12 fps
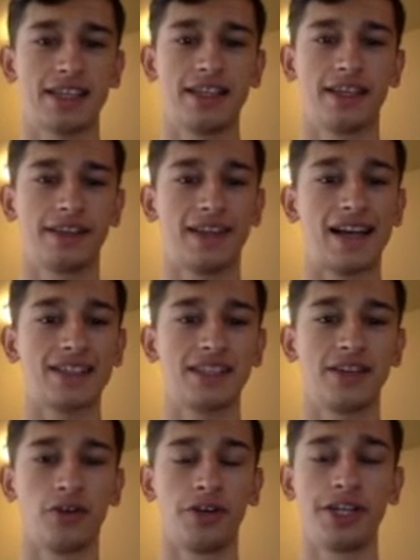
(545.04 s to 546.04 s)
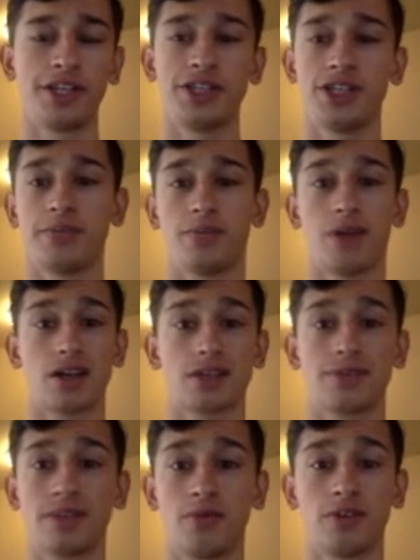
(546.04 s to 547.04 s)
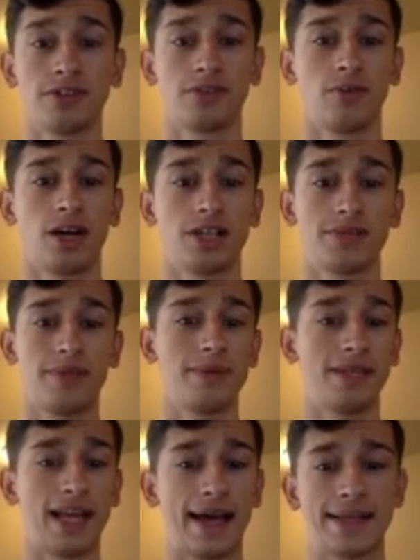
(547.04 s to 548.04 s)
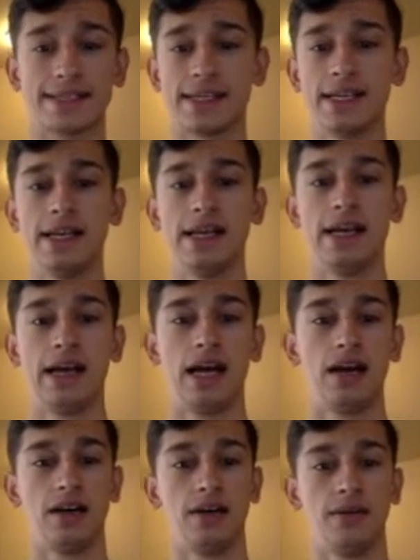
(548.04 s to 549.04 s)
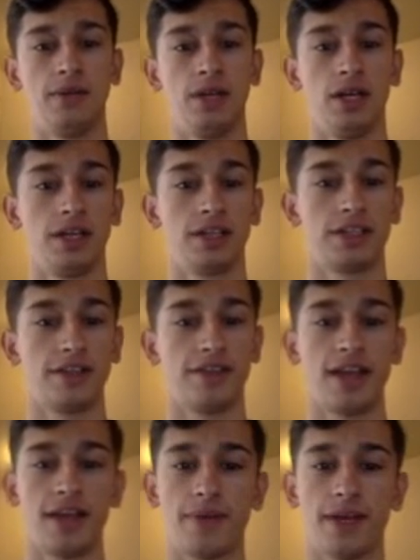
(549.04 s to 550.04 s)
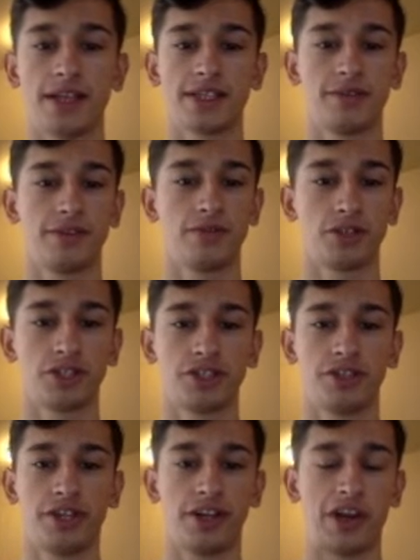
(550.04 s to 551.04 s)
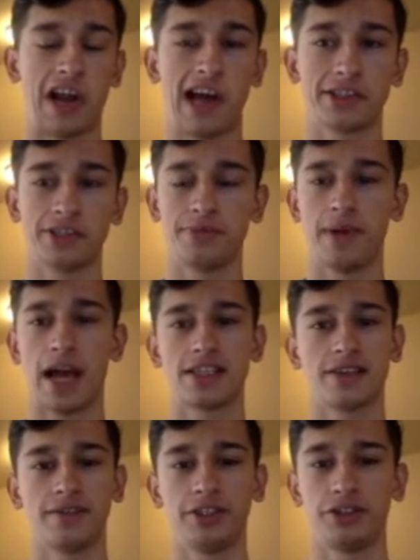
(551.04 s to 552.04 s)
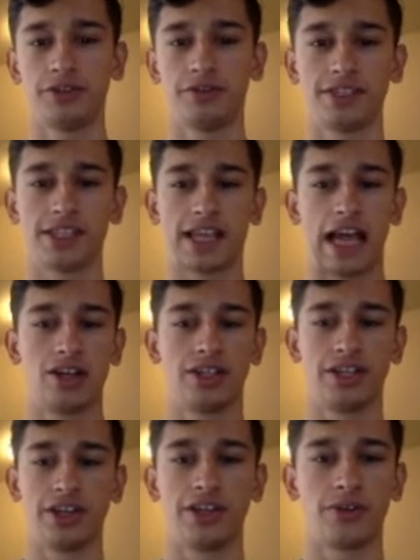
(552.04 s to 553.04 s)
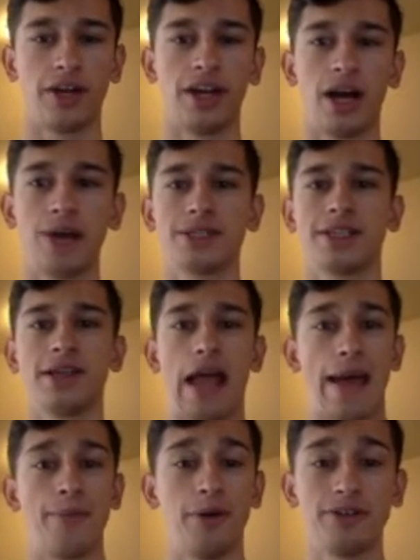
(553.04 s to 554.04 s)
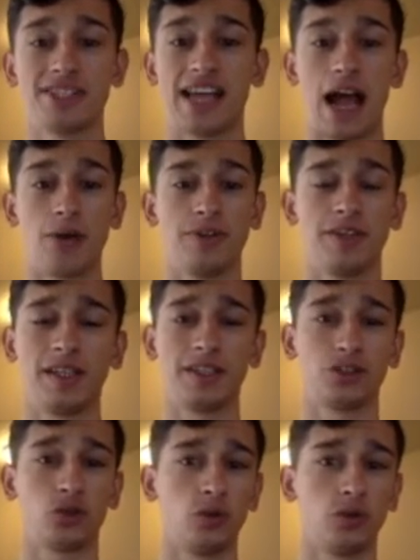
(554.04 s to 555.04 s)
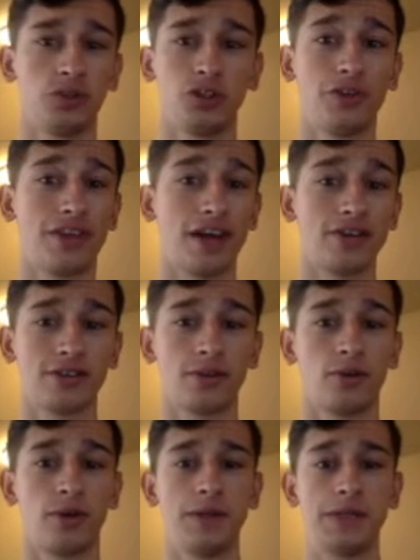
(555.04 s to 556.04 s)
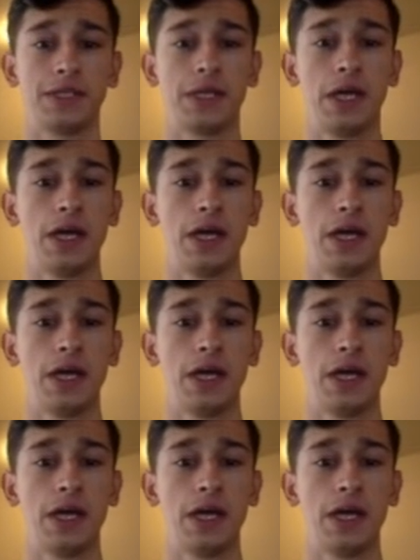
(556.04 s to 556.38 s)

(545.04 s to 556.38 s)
And then lastly, Origi, possibly a ones to watch, maybe not. 78 pace, 74 shooting, not too bad. 72 physicality, another great option. At most, I would think 2,000 coins.